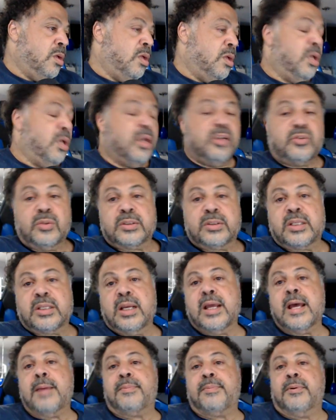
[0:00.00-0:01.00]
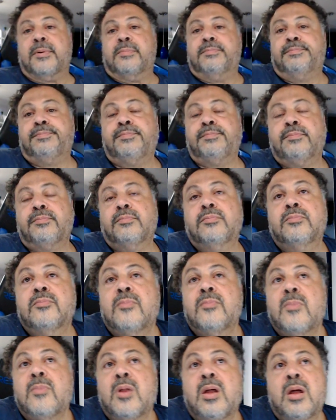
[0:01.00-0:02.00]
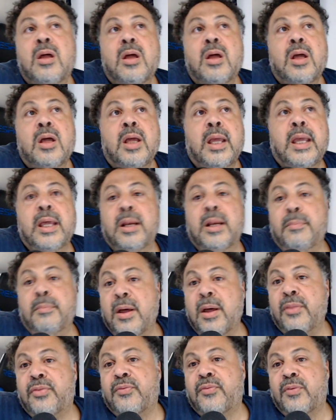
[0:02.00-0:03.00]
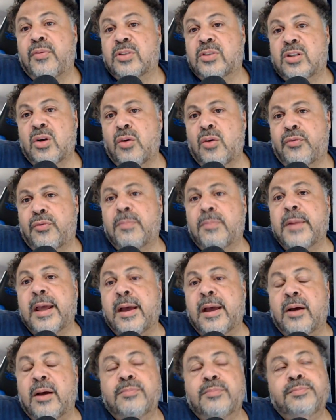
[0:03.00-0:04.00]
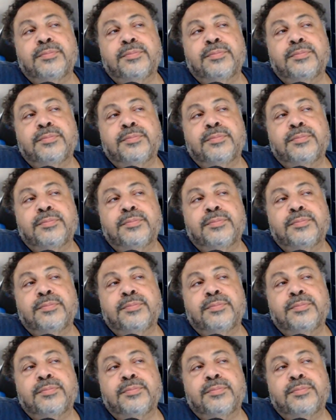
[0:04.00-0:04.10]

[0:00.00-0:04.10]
Here's what's going to happen. In a month or so from now,